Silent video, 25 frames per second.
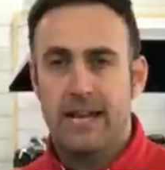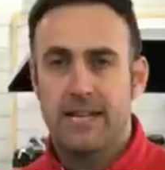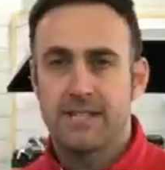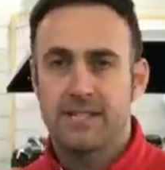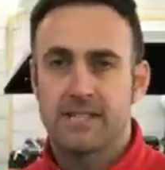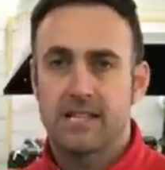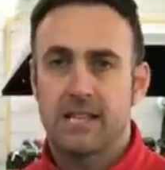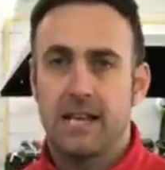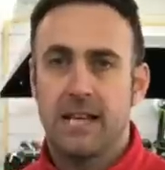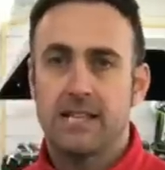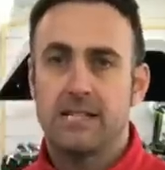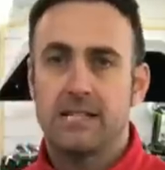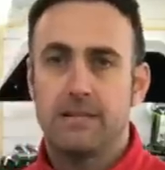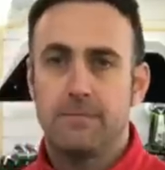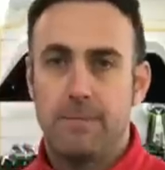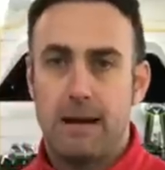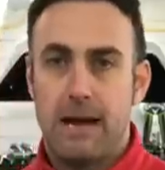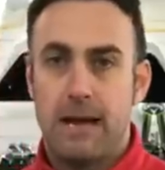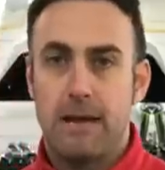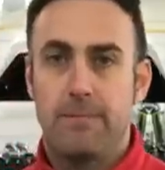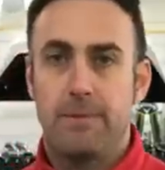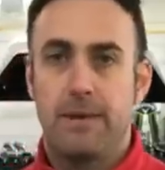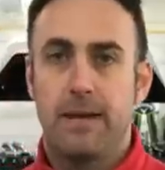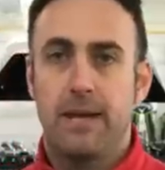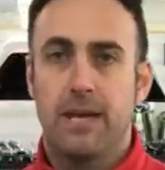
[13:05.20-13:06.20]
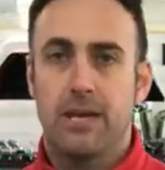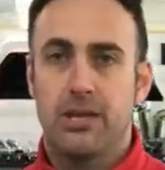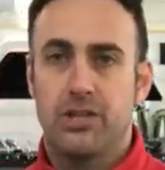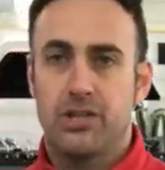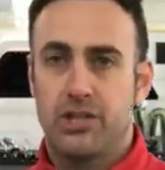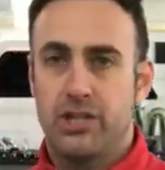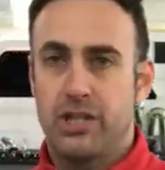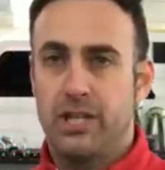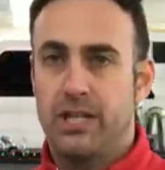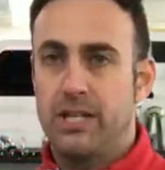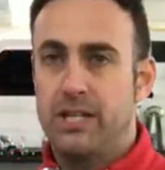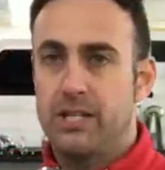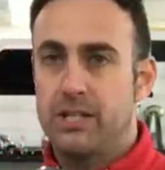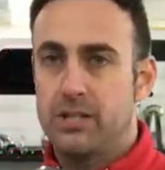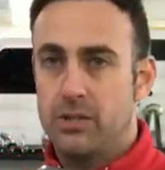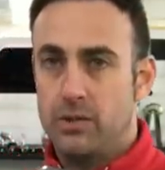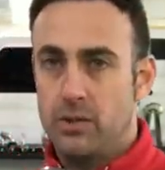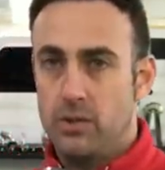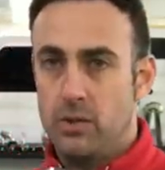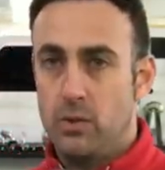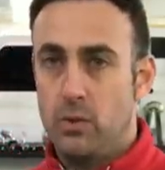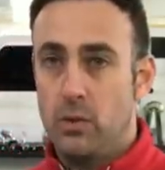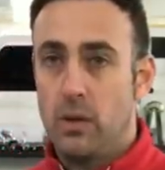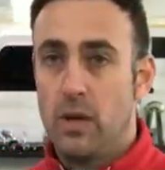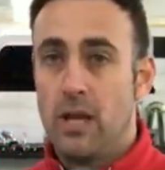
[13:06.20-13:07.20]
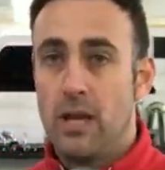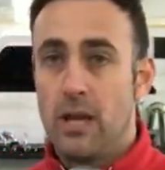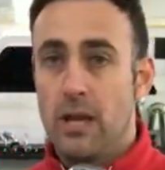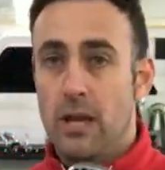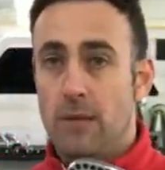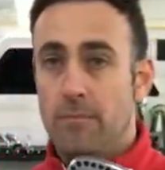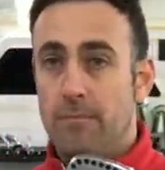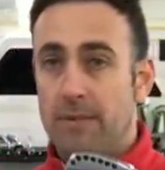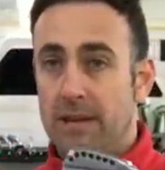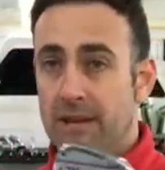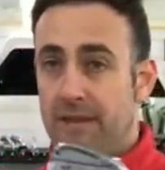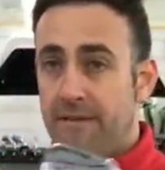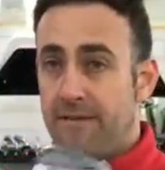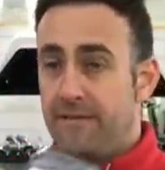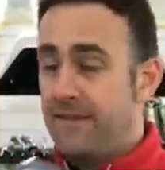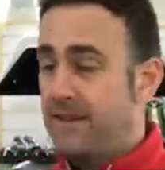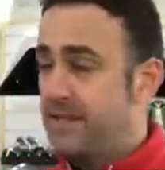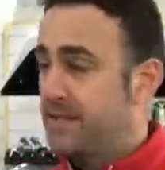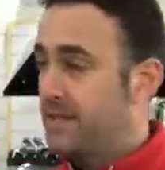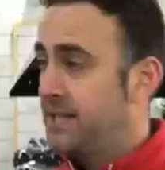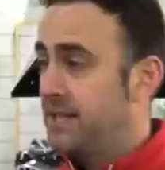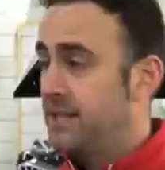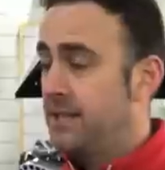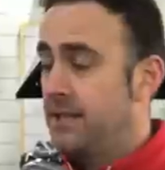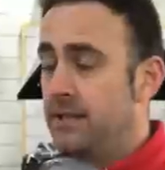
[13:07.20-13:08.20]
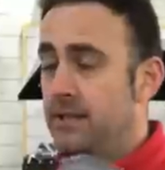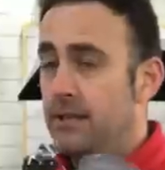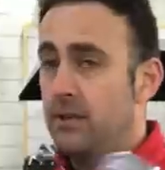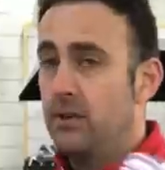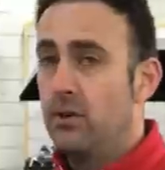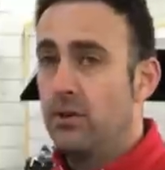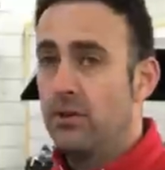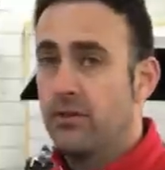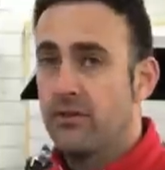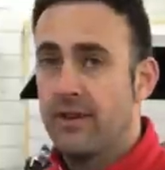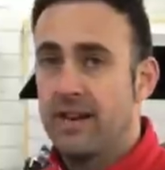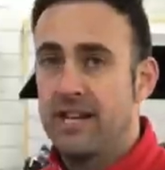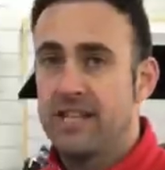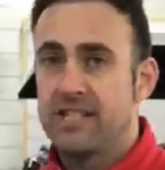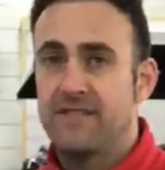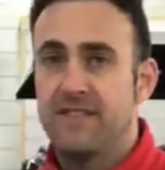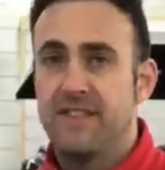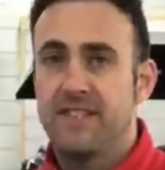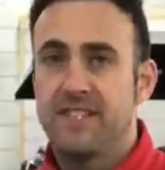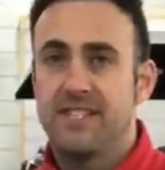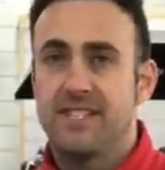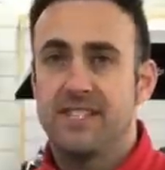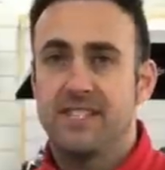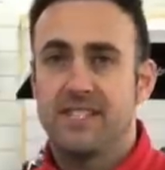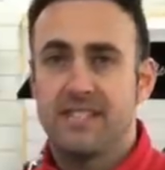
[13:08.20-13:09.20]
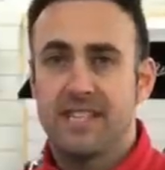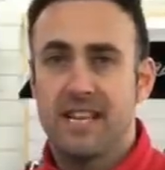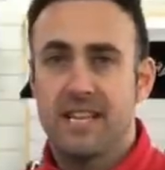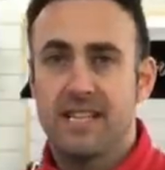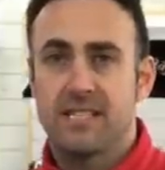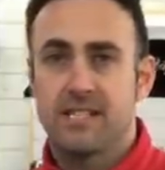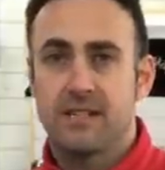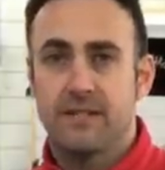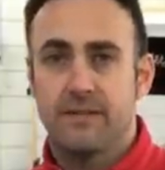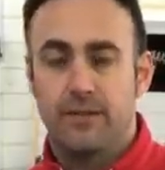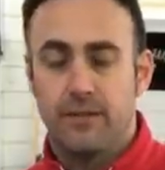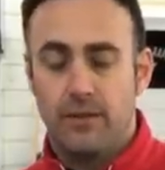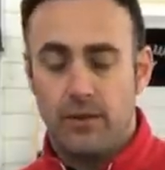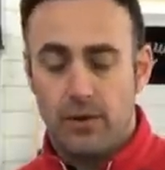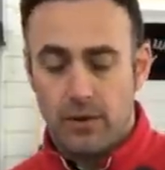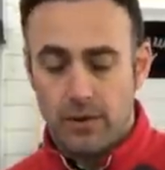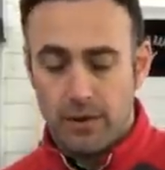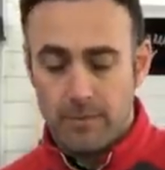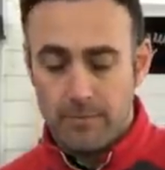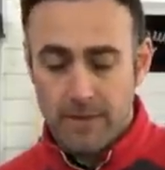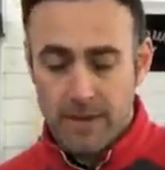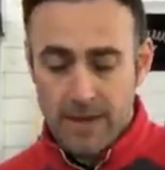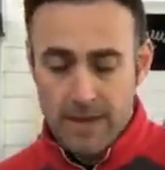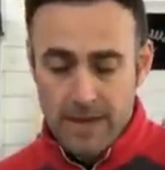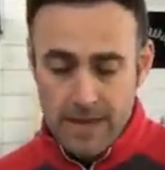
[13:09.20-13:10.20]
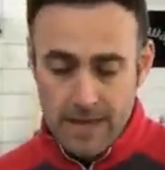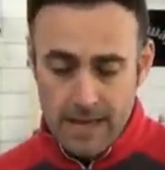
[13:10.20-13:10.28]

hand selected by P X G to be a fitting, authorised fitting centre for them.